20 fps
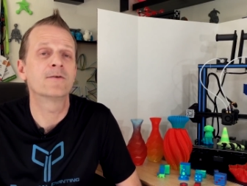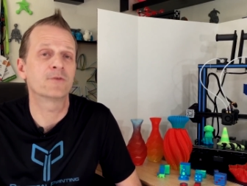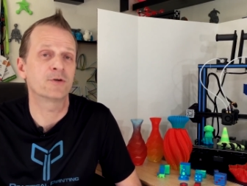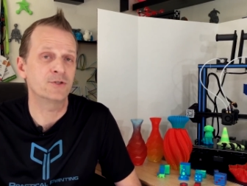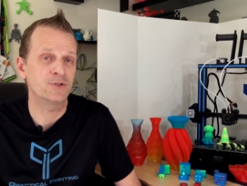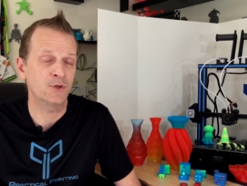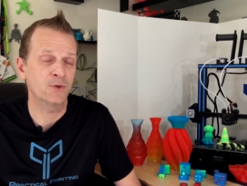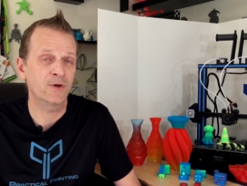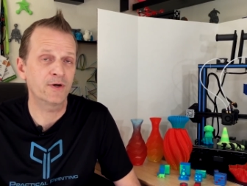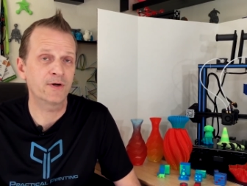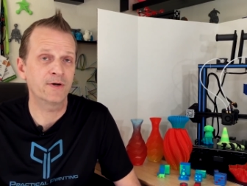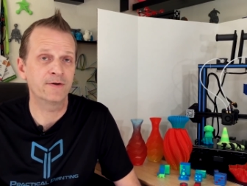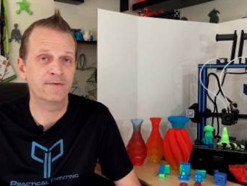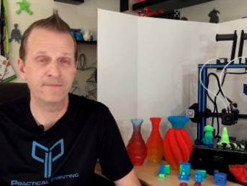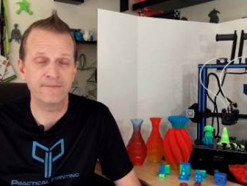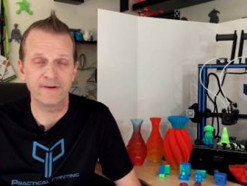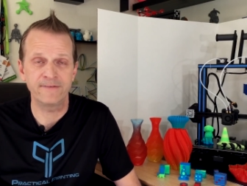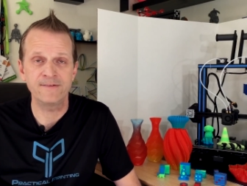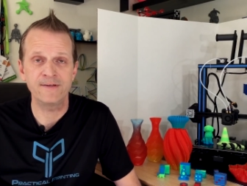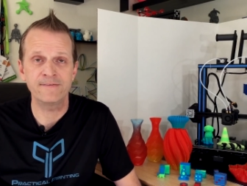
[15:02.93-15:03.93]
For
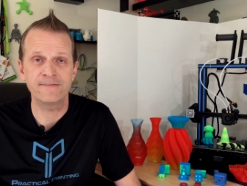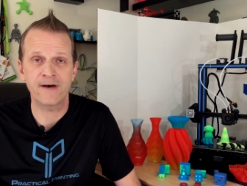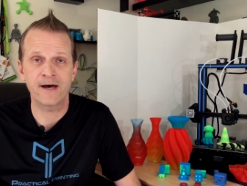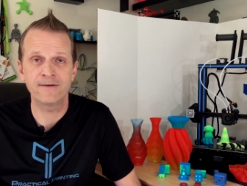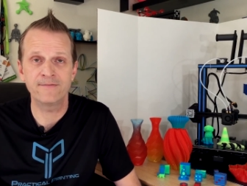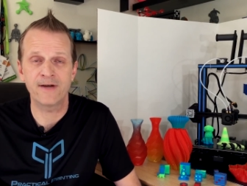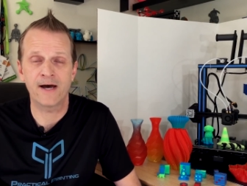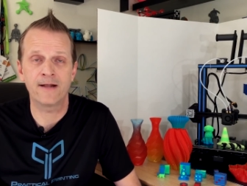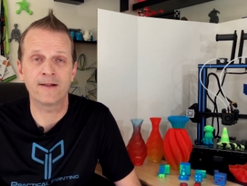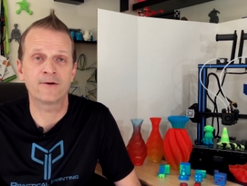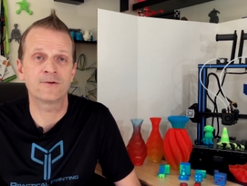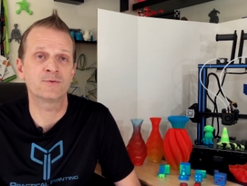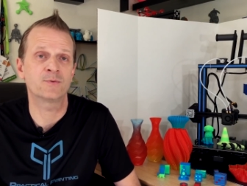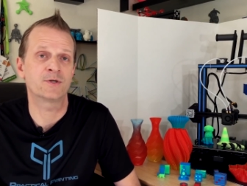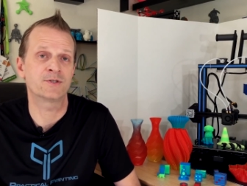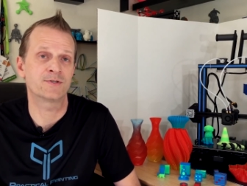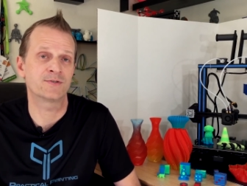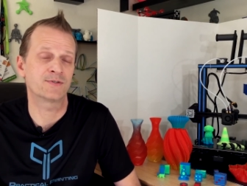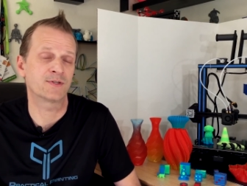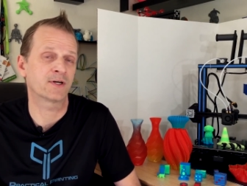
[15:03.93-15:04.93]

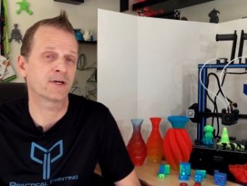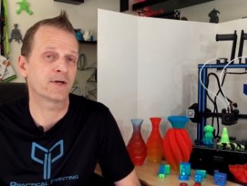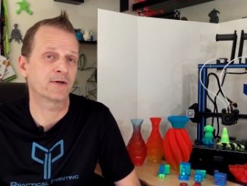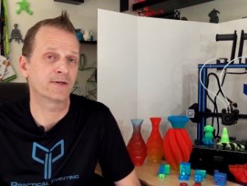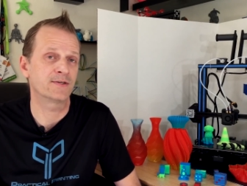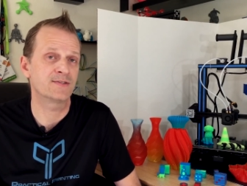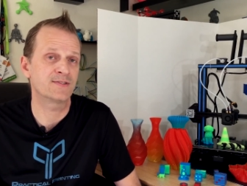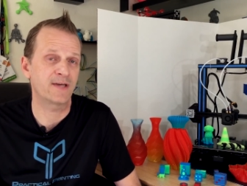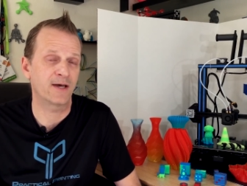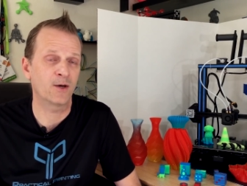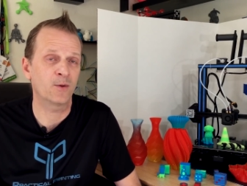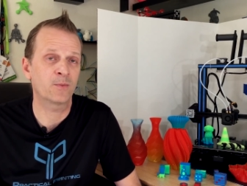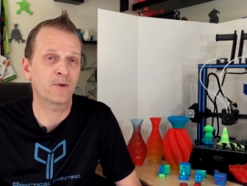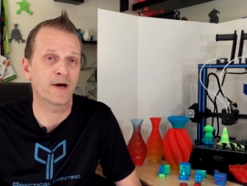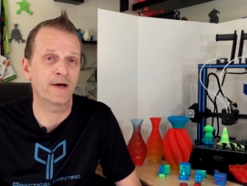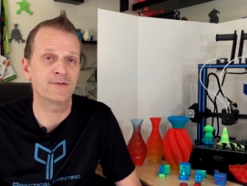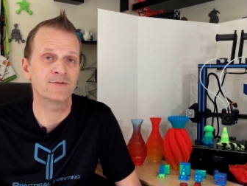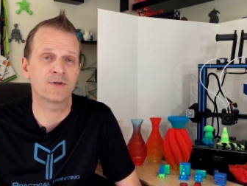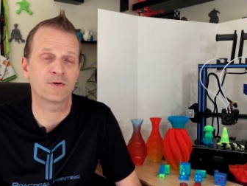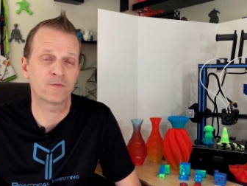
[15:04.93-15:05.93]
$255, which is the current sale
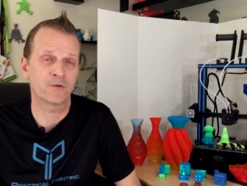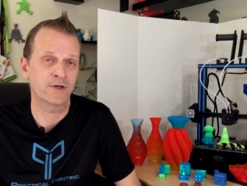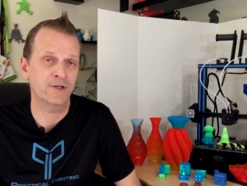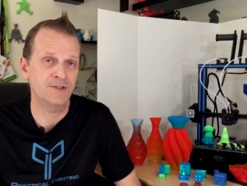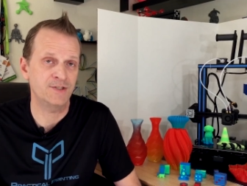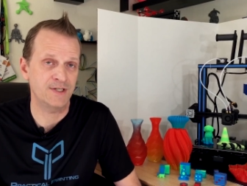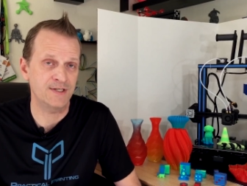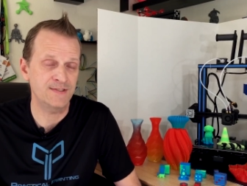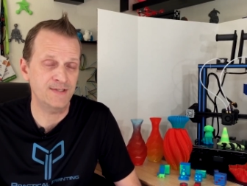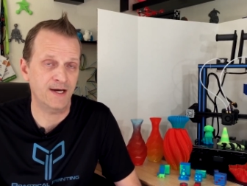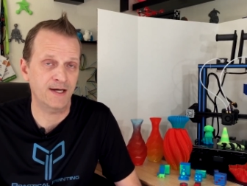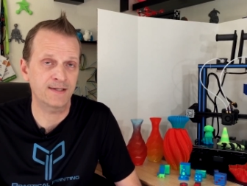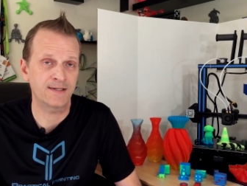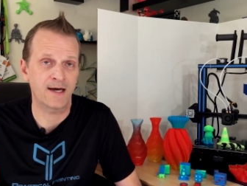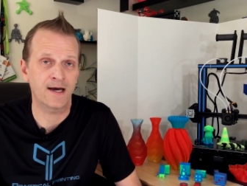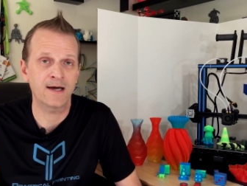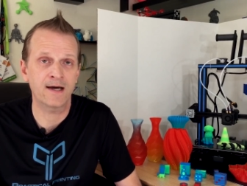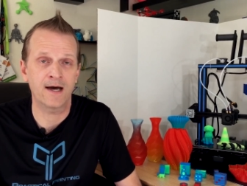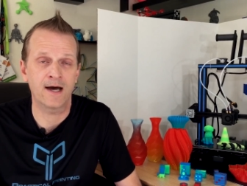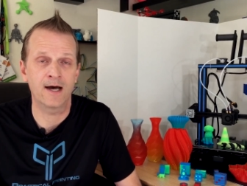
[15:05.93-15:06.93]
price over at
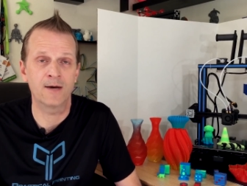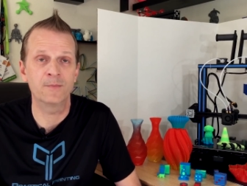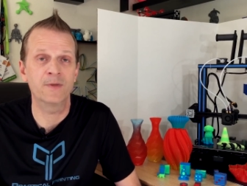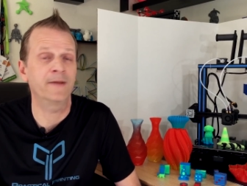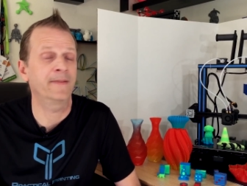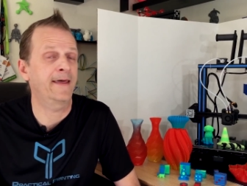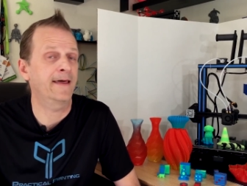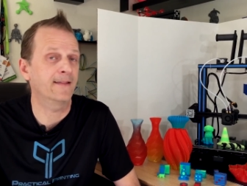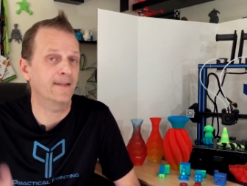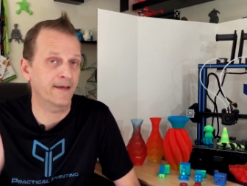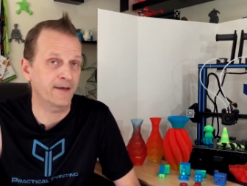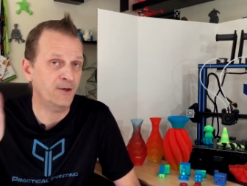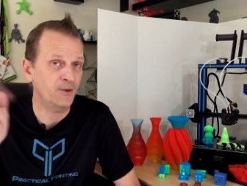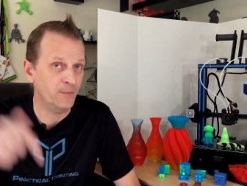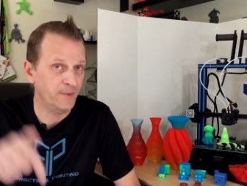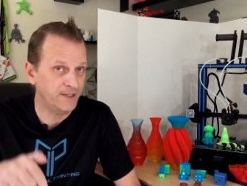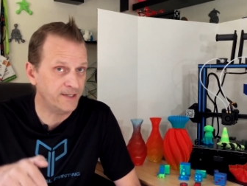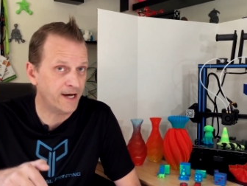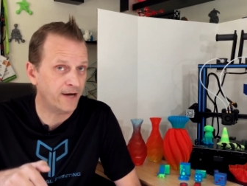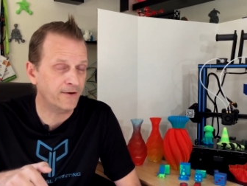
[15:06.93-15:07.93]
geeetech.com, and that
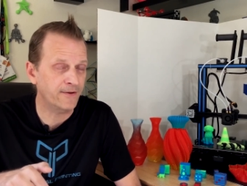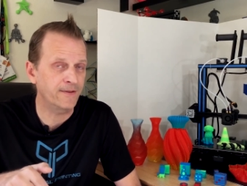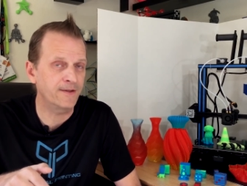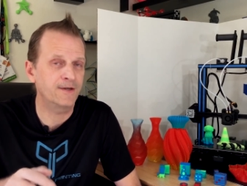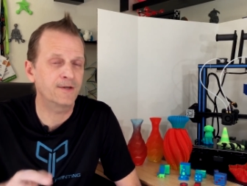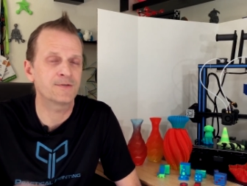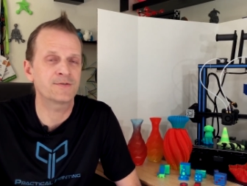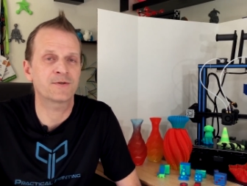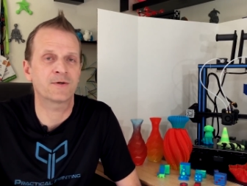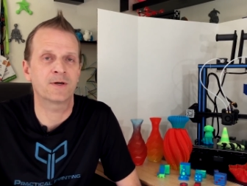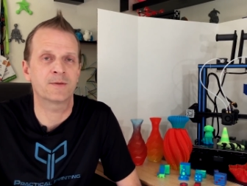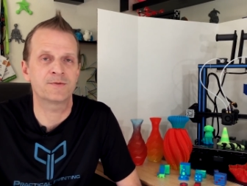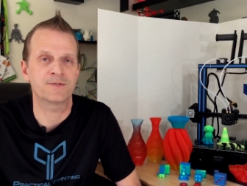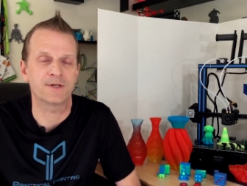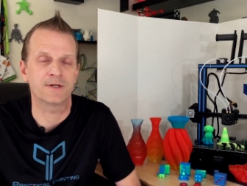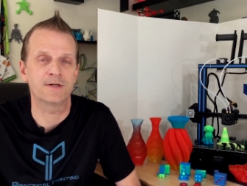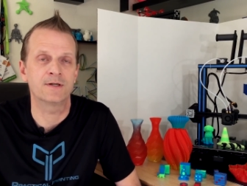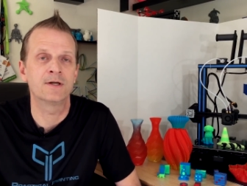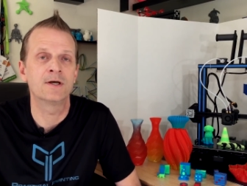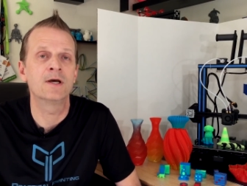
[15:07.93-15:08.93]
link will be down in the
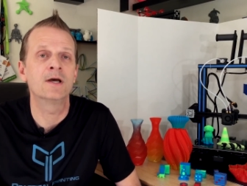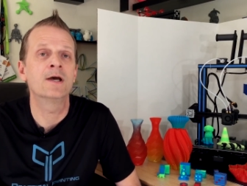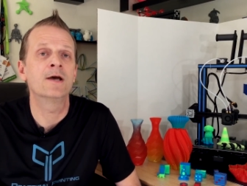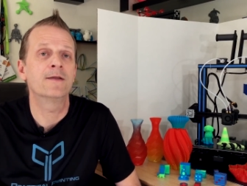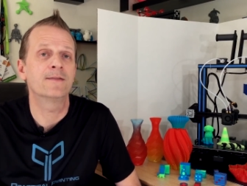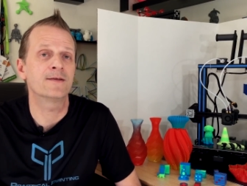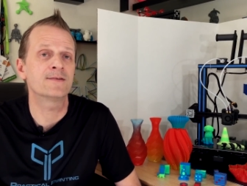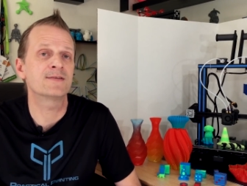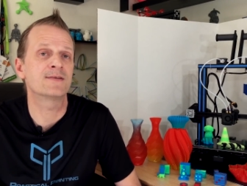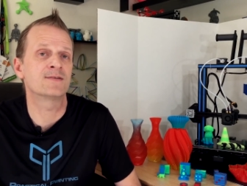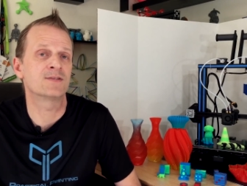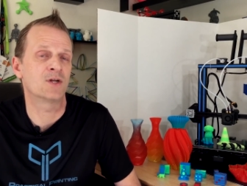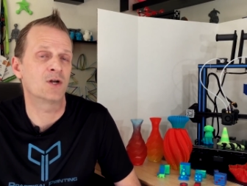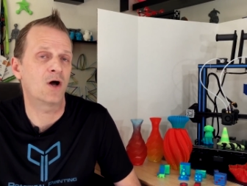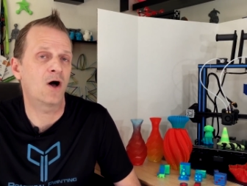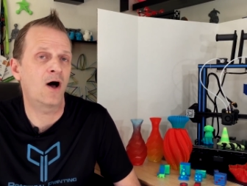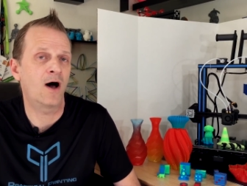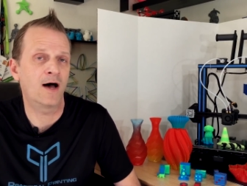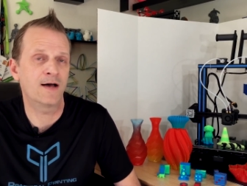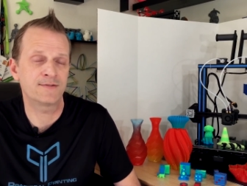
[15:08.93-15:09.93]
description, this is
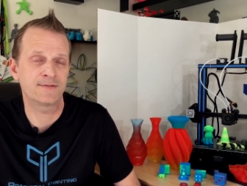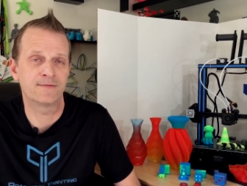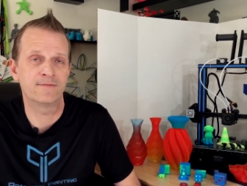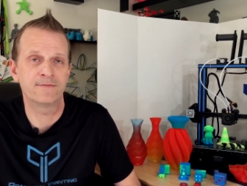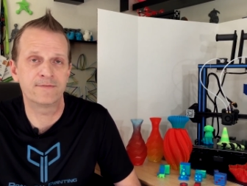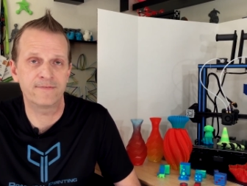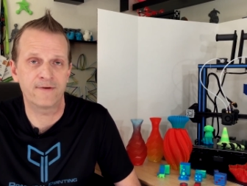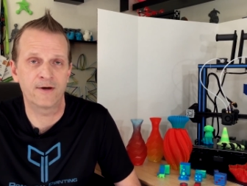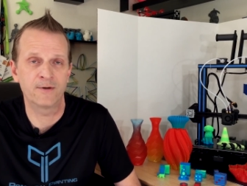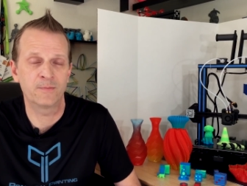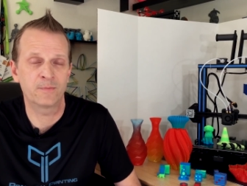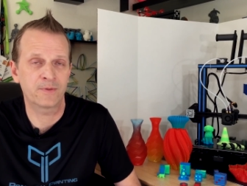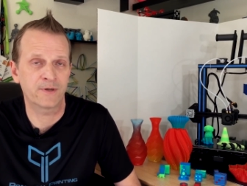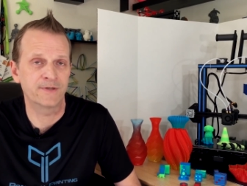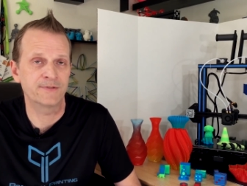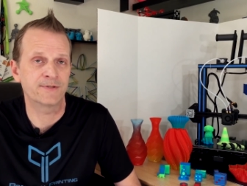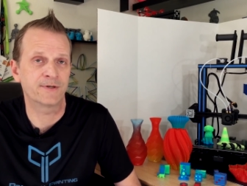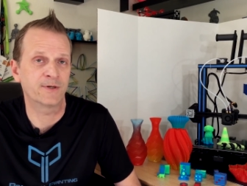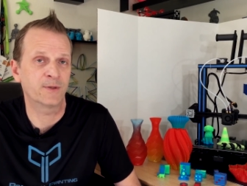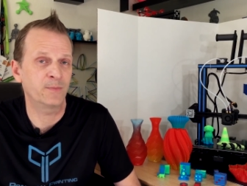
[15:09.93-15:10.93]
an awesome, fun
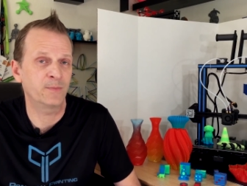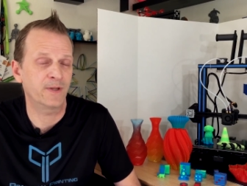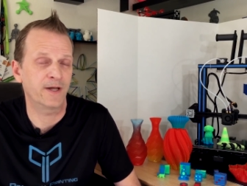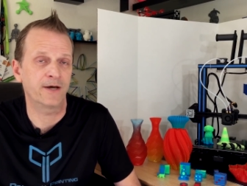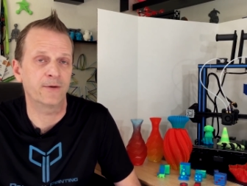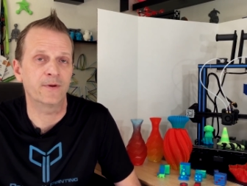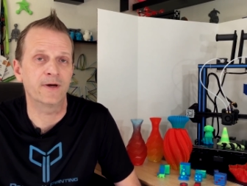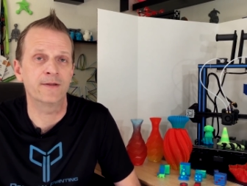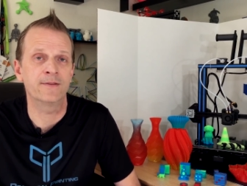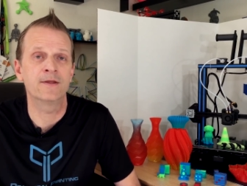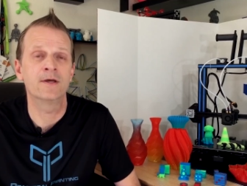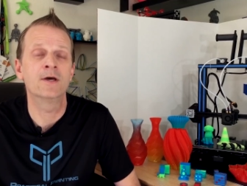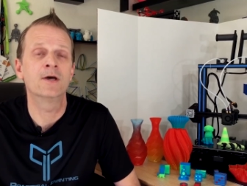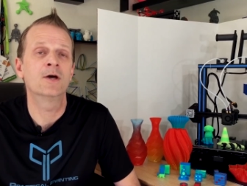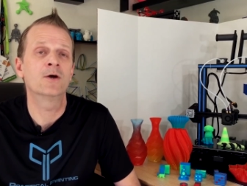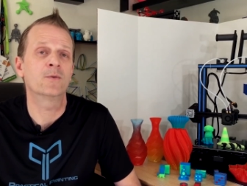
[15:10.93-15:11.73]
printer to play with.